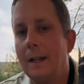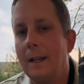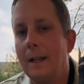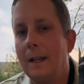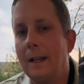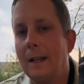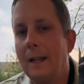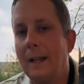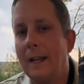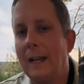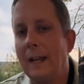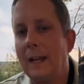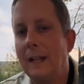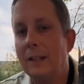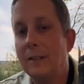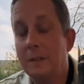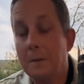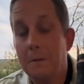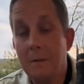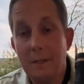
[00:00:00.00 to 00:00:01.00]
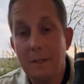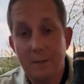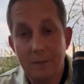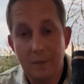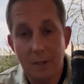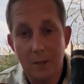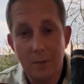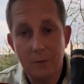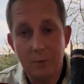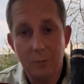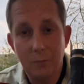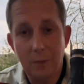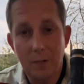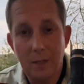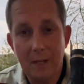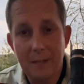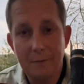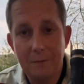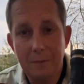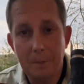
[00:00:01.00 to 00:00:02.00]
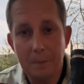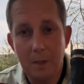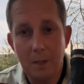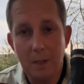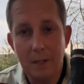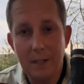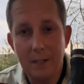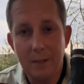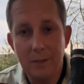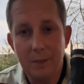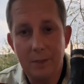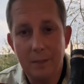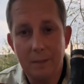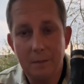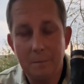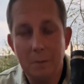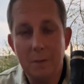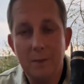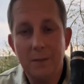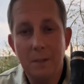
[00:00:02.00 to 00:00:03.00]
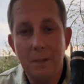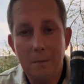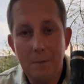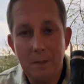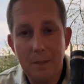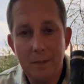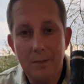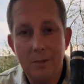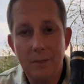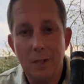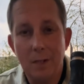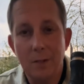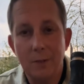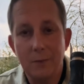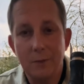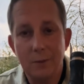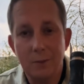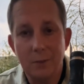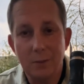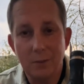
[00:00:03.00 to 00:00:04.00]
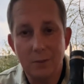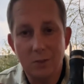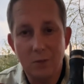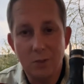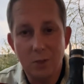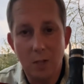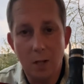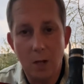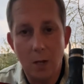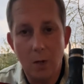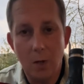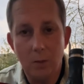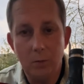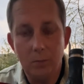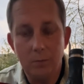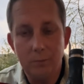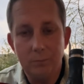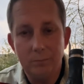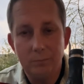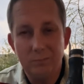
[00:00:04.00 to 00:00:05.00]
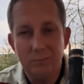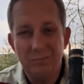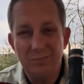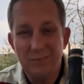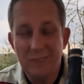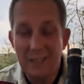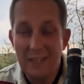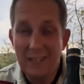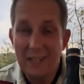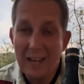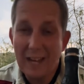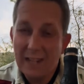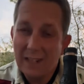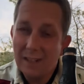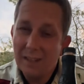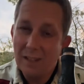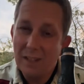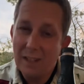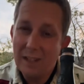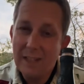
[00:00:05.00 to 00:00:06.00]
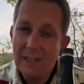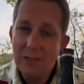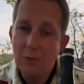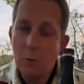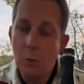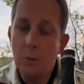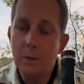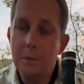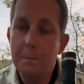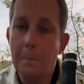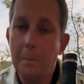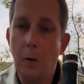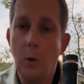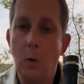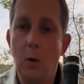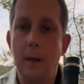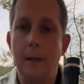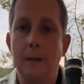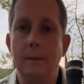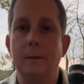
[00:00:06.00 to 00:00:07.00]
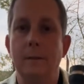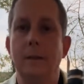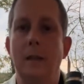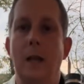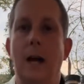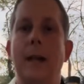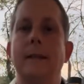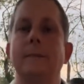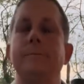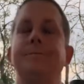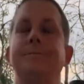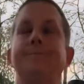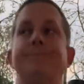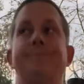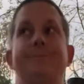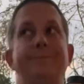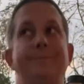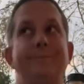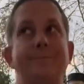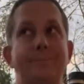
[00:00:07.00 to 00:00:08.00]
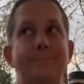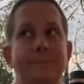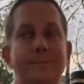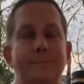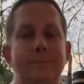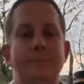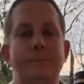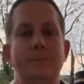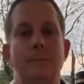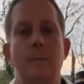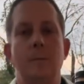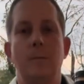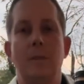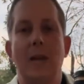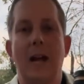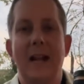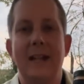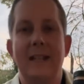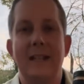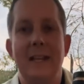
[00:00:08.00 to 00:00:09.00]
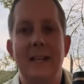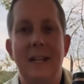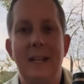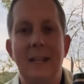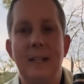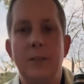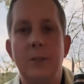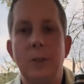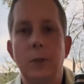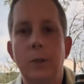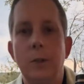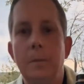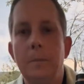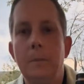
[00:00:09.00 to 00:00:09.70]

And some of these songs really have some good energy, but some of these songs are just slow and kind of lean towards boring. Like, I can get into them,